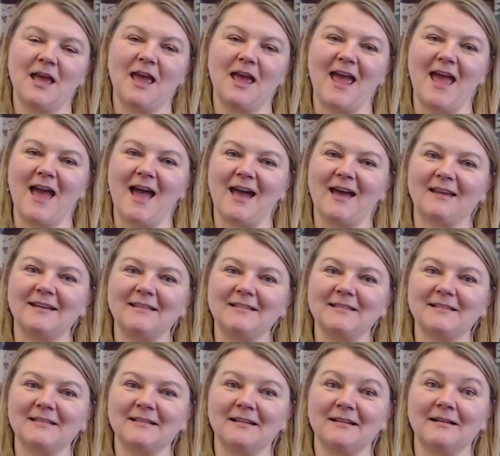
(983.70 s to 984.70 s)
And
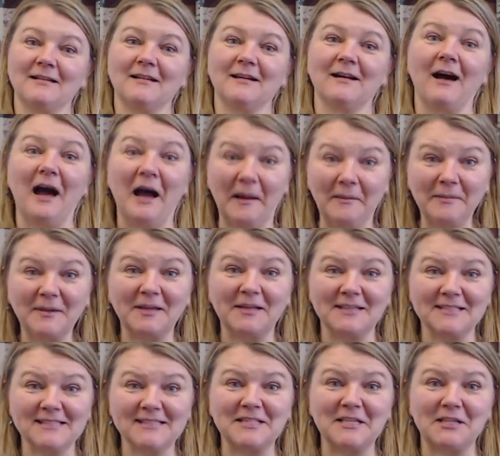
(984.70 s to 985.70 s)
I'm going
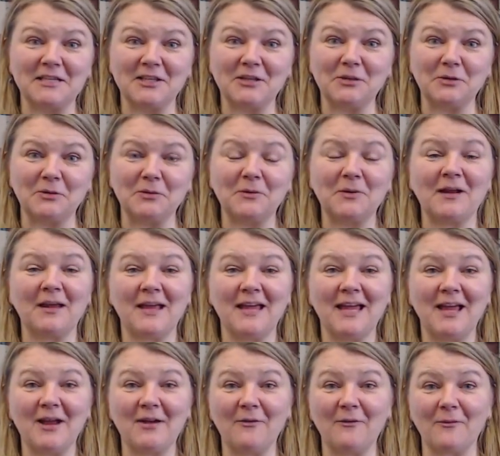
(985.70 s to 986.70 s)
to see you
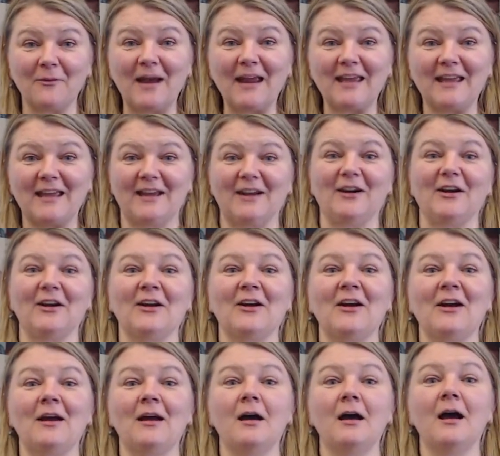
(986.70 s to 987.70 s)
right here
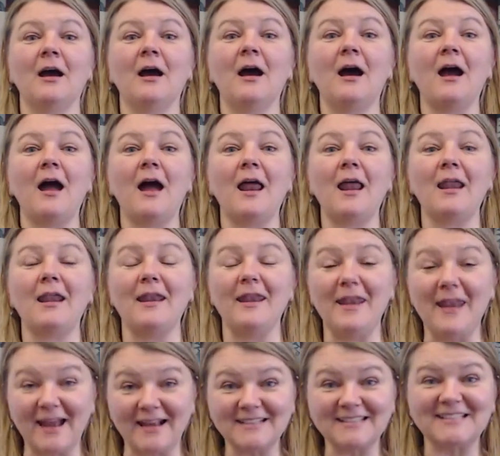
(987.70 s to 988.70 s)

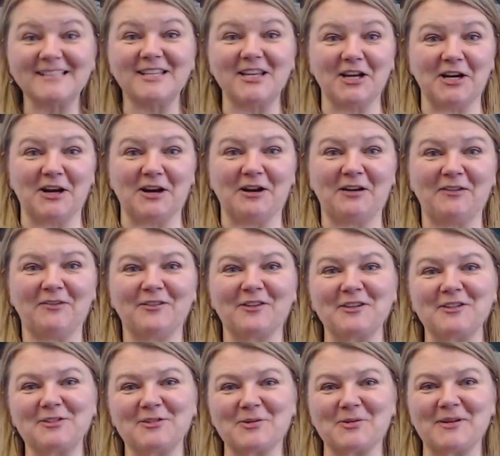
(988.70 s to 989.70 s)
next year for
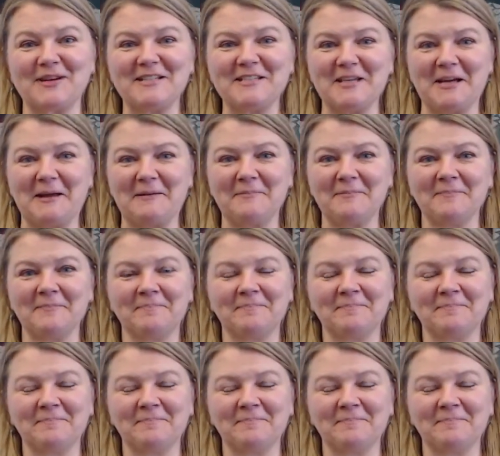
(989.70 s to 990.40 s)
story time.